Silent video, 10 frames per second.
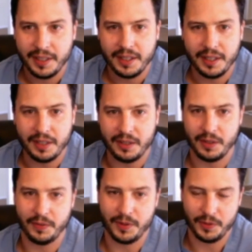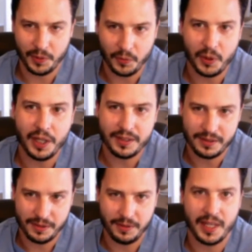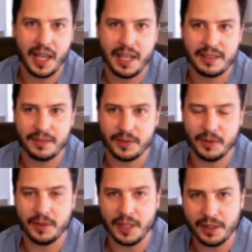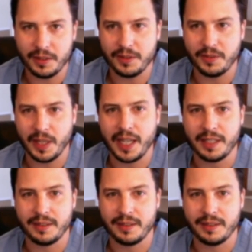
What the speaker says: If you're doing one, do that. If you're doing the other, do that.